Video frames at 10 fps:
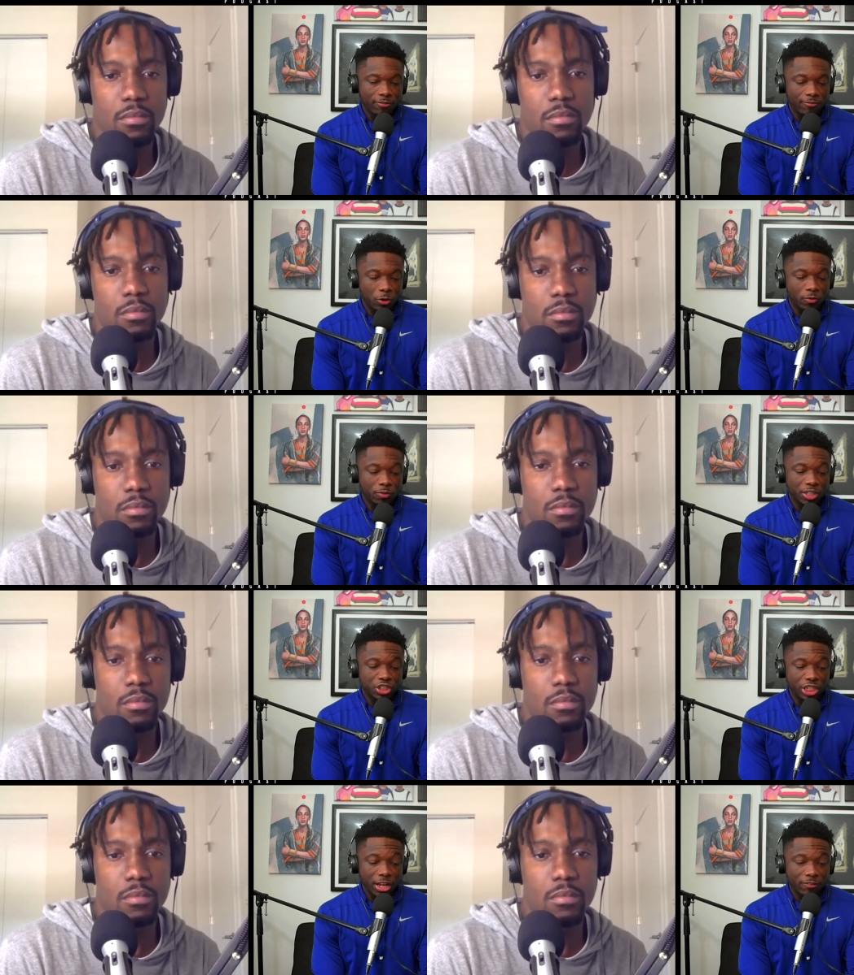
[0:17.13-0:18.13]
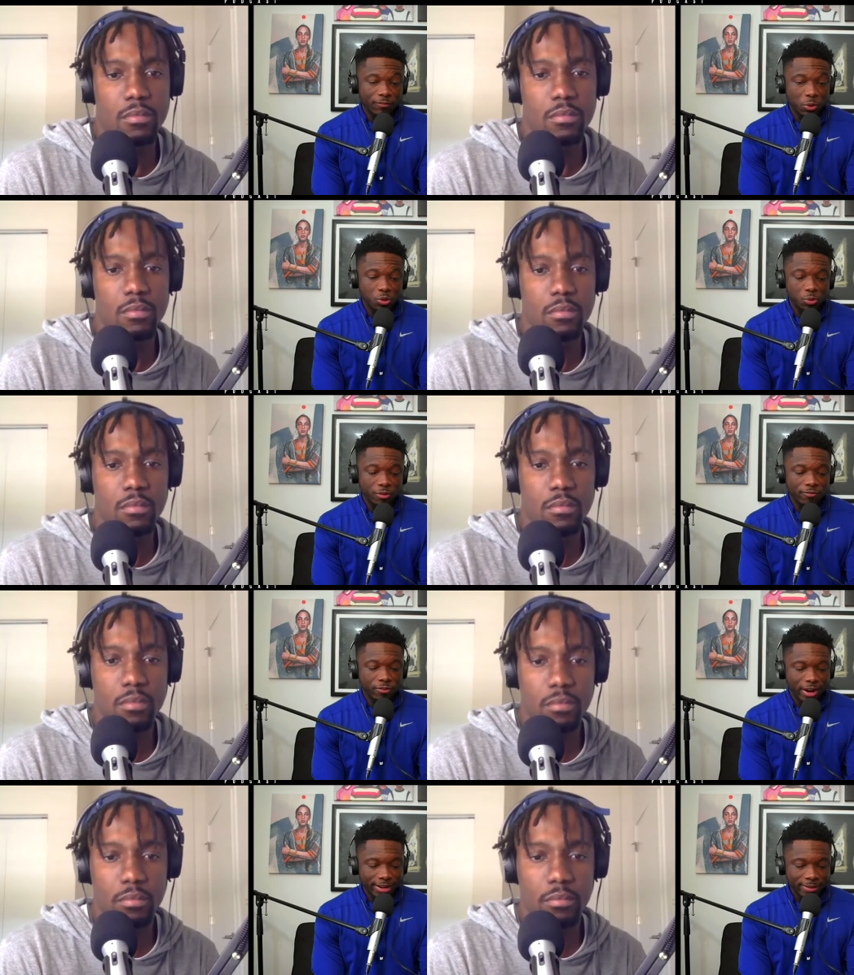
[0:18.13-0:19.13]
Speaker 1: over a jail phone to a
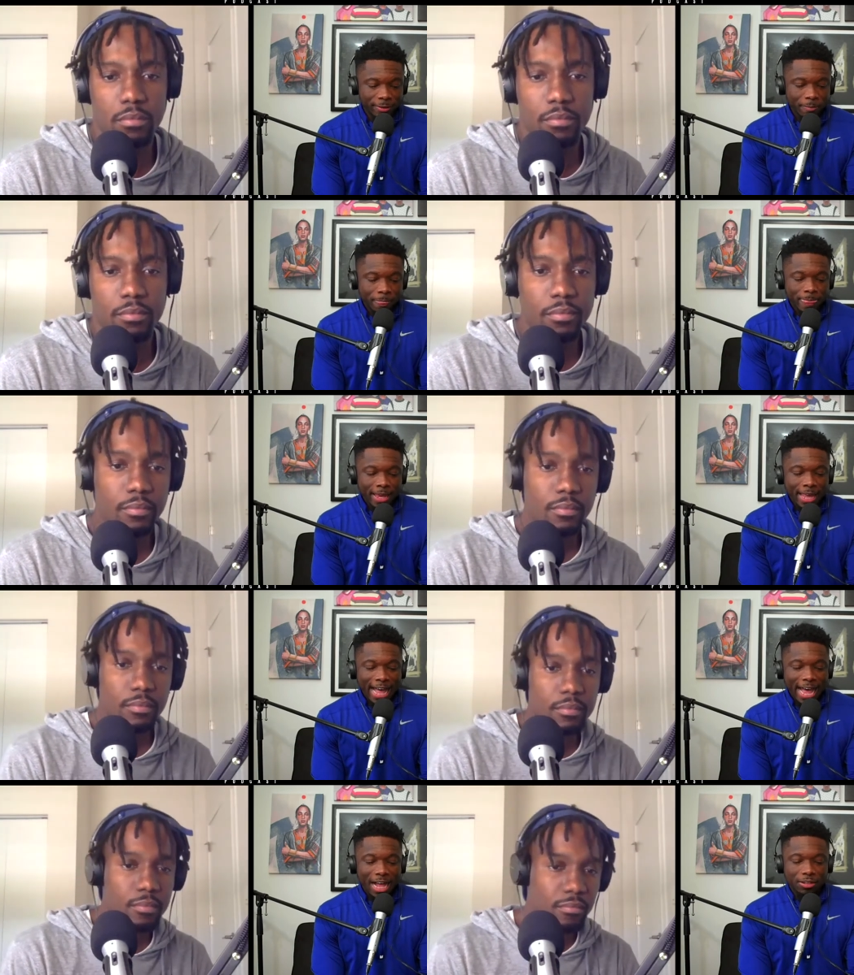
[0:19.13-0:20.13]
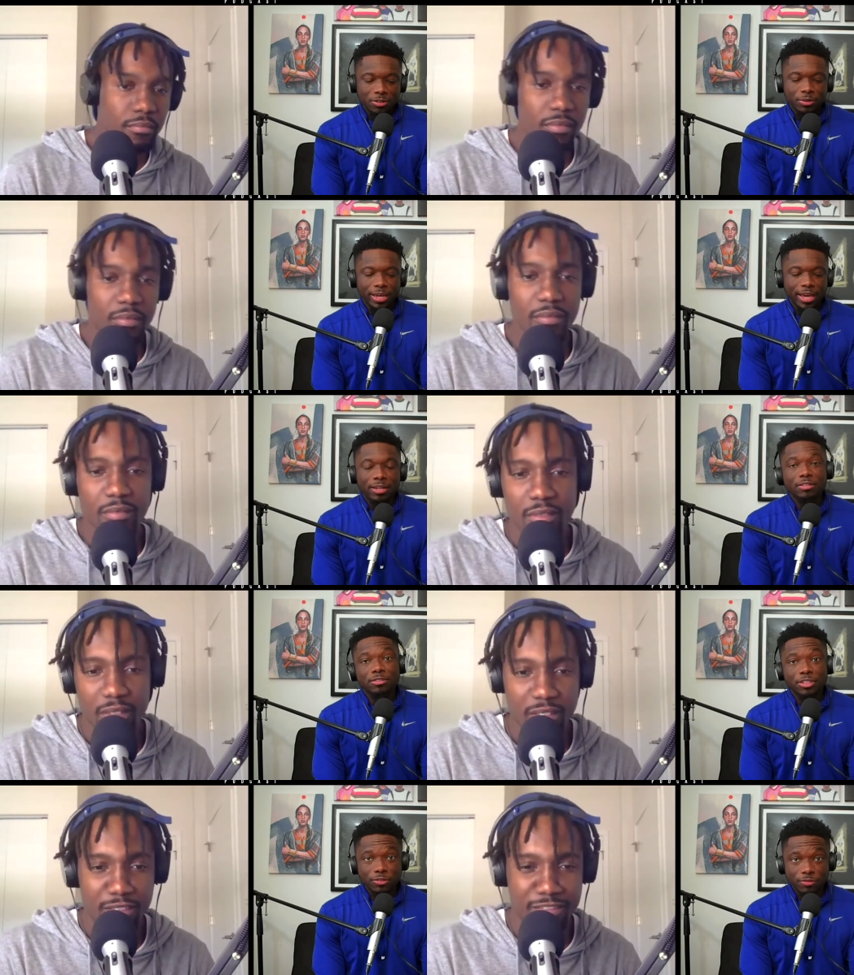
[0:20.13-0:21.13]
friend. Uh, okay,
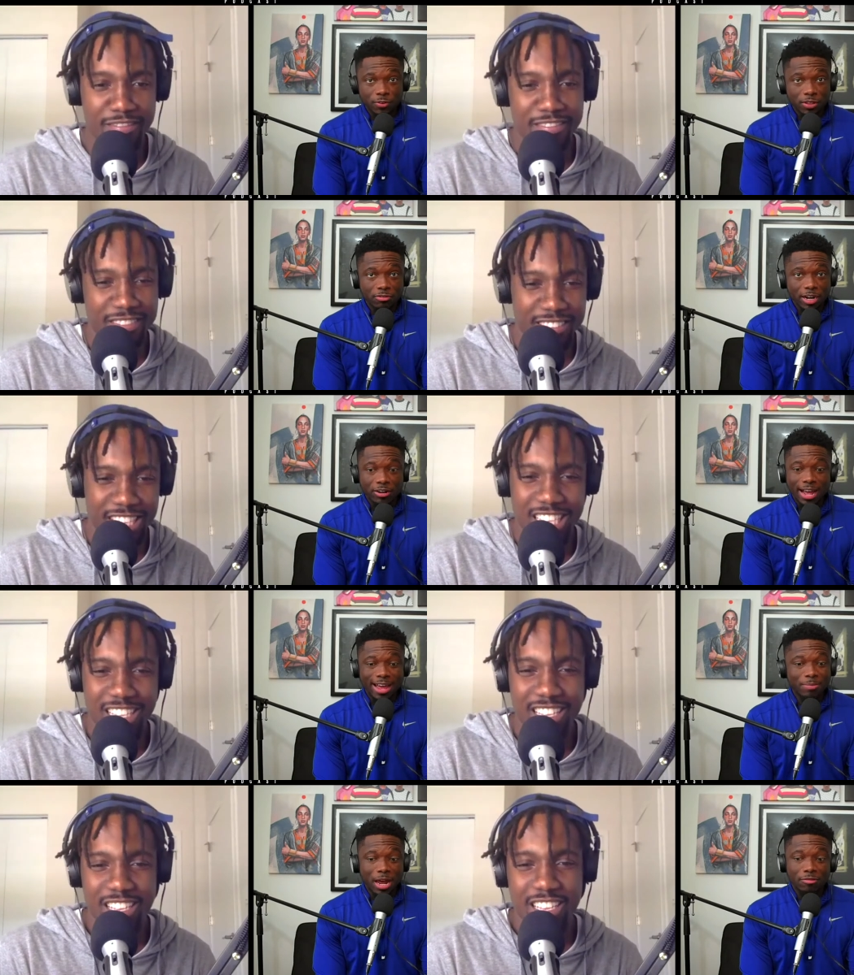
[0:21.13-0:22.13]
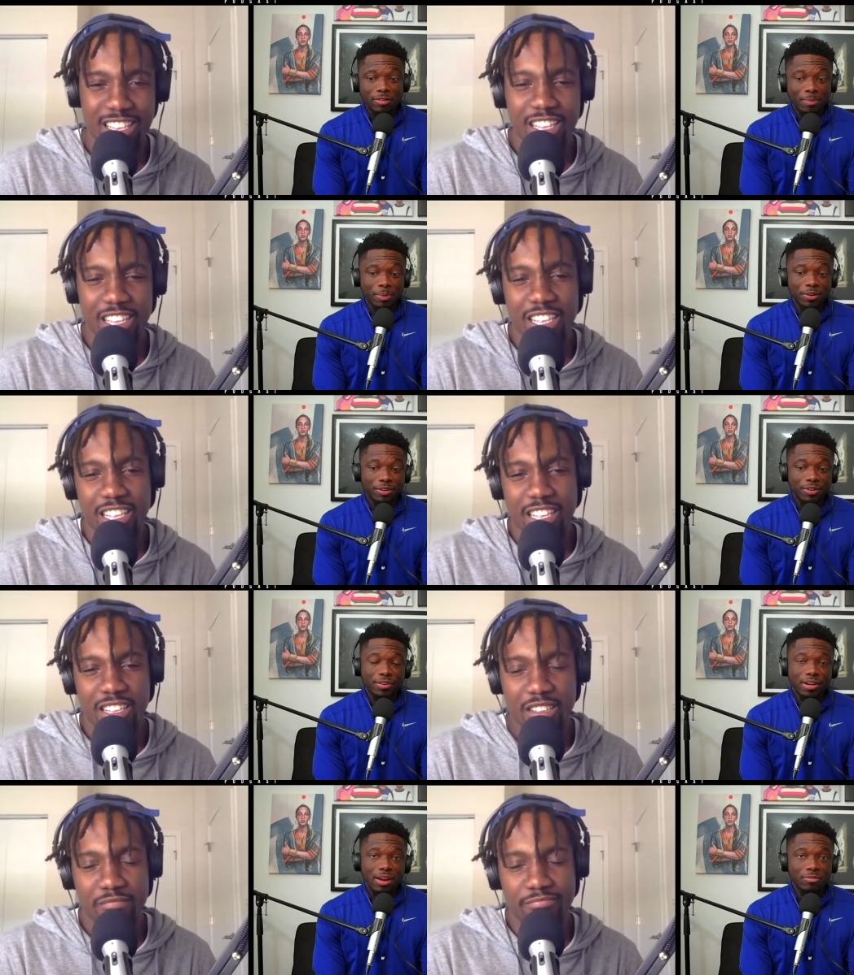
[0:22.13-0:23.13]
just for the record, I am not a rapper.
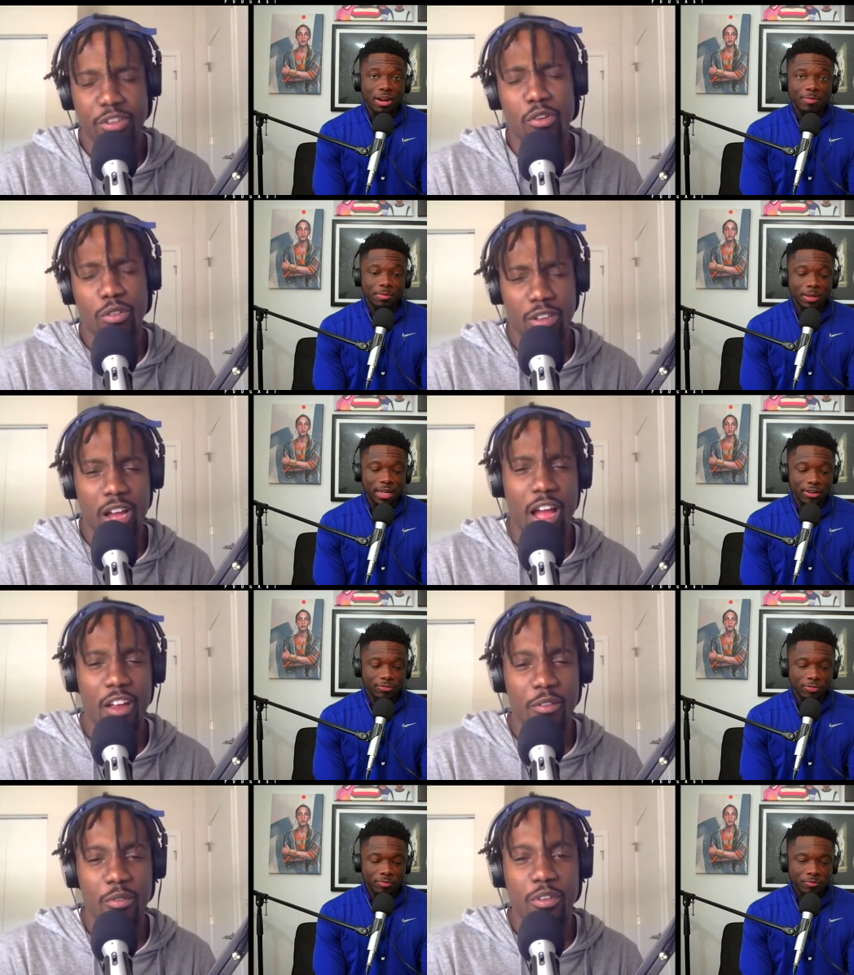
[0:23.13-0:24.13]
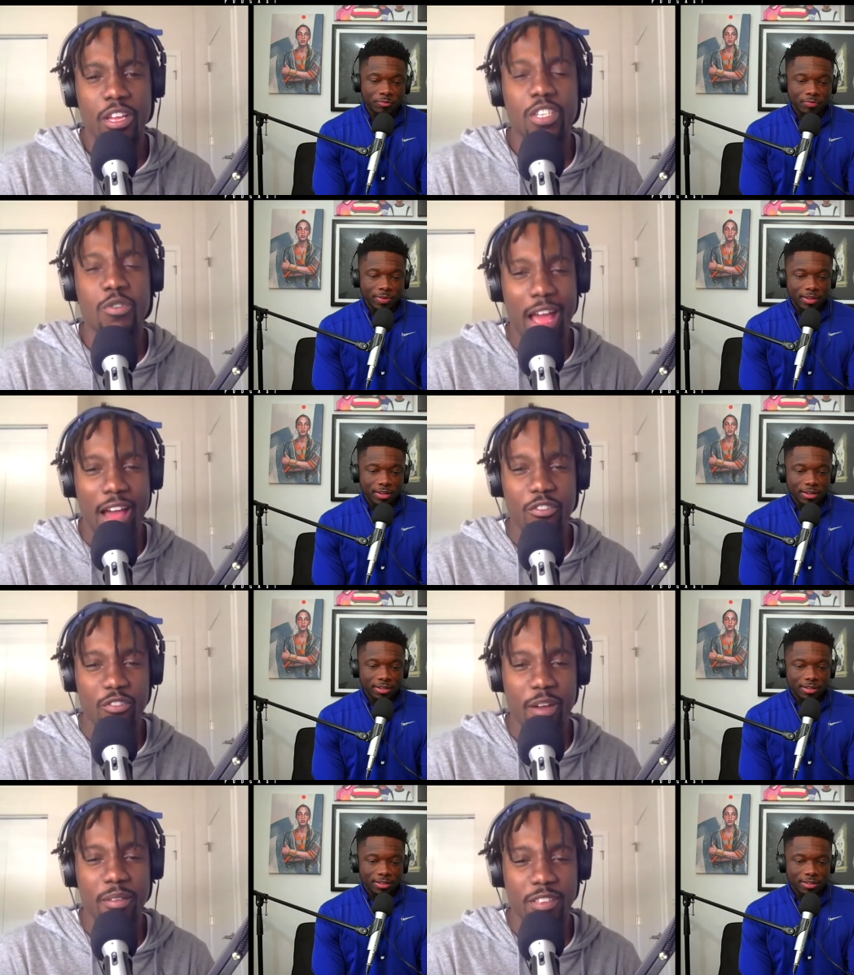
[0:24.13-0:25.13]
Speaker 2: Never yeah, rapped in my I, life. Yes, you have. You rapped
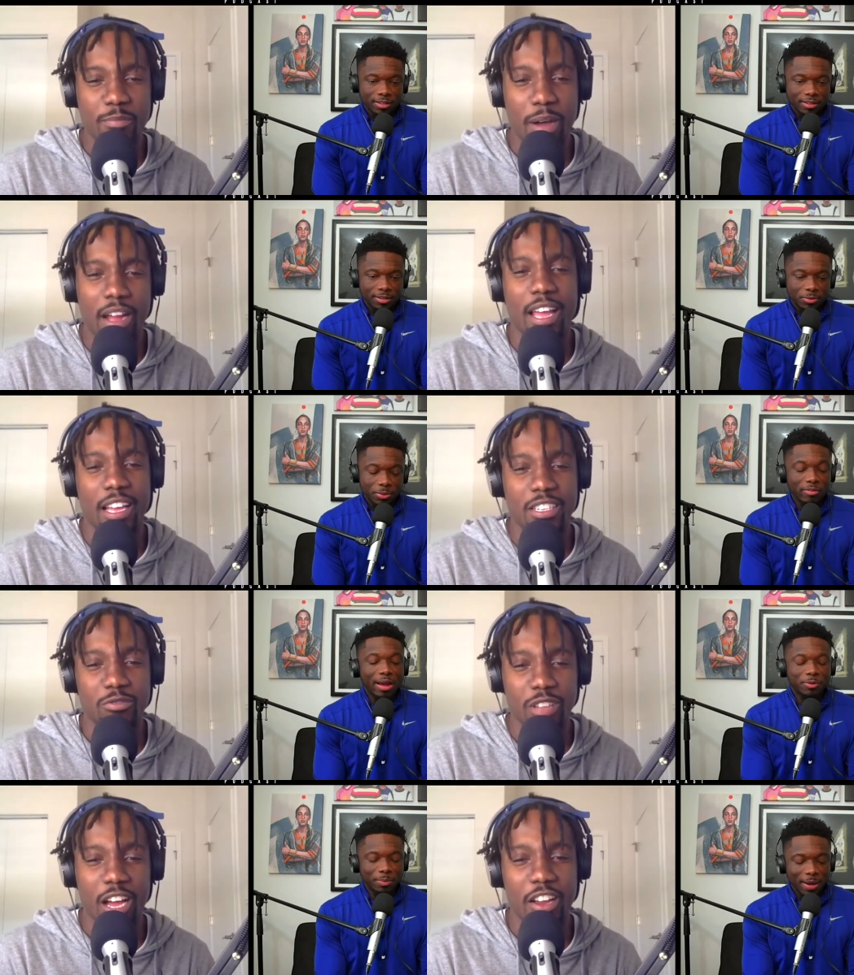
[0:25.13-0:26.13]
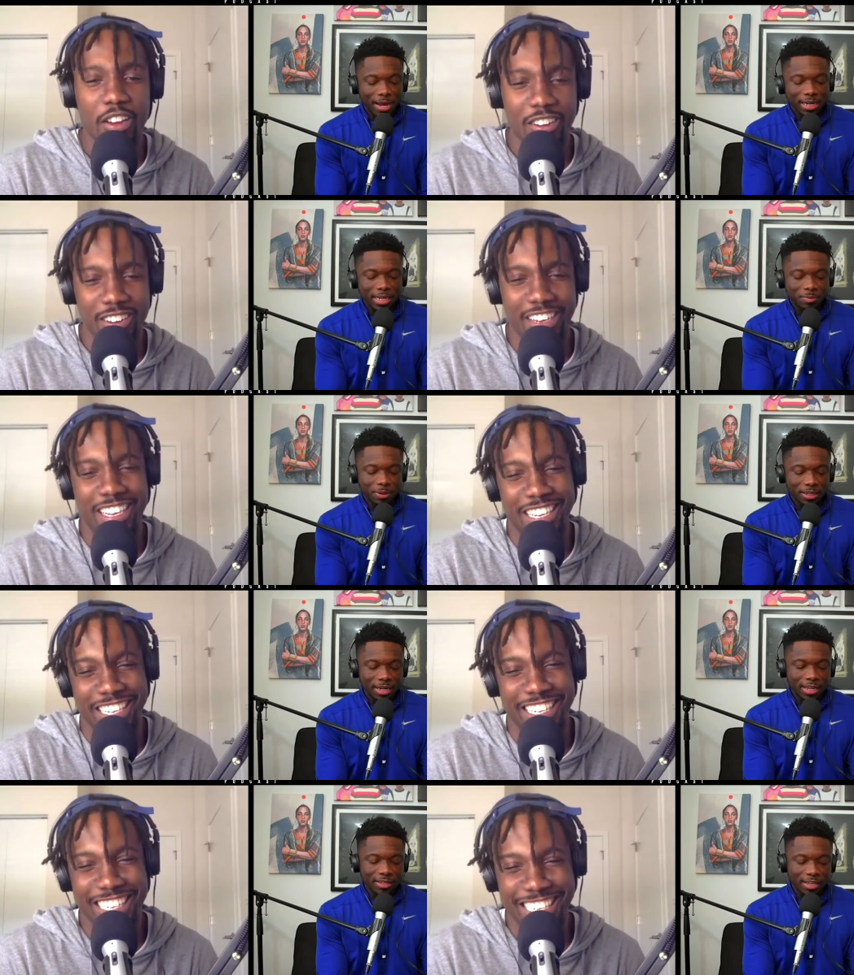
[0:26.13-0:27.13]
on this
Speaker 1: podcast. We rapped liar. on the podcast, but I
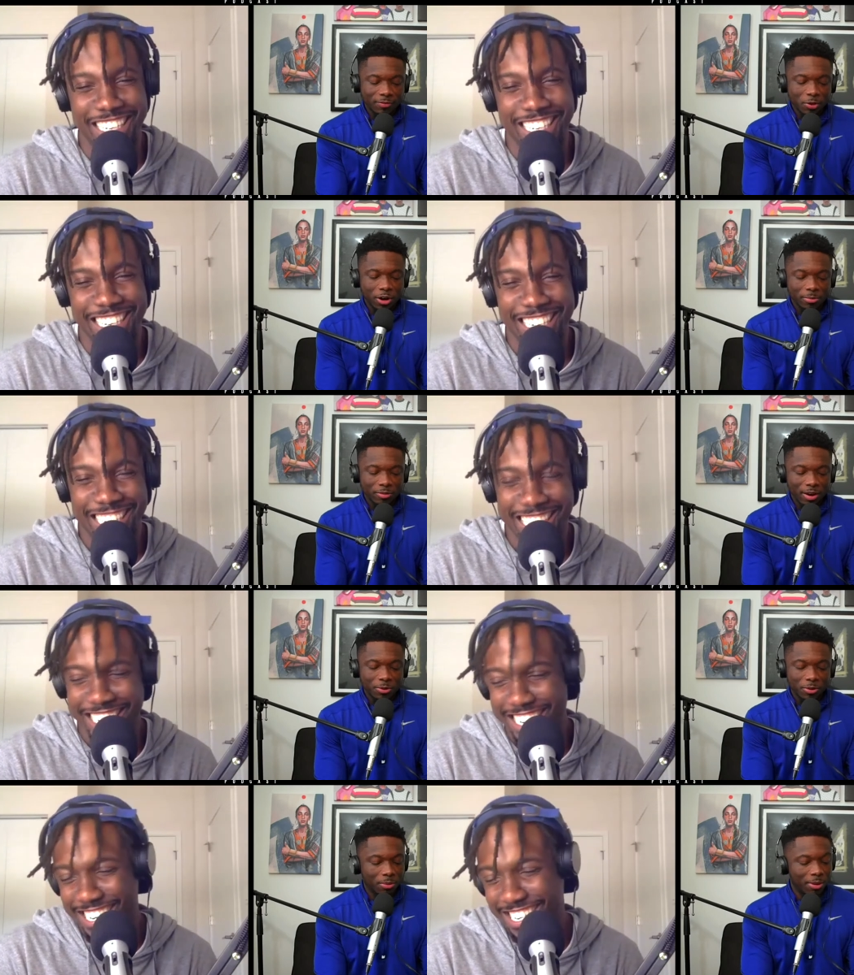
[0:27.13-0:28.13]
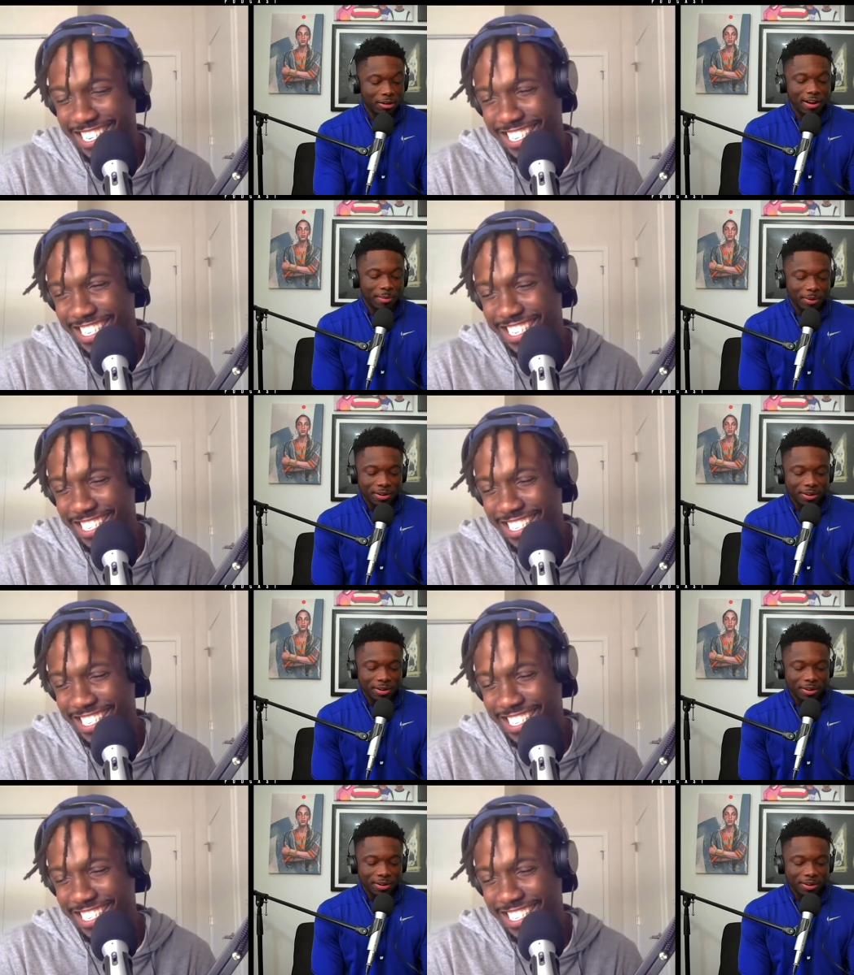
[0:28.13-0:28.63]
think if you heard me rap, you know I'm not a rapper.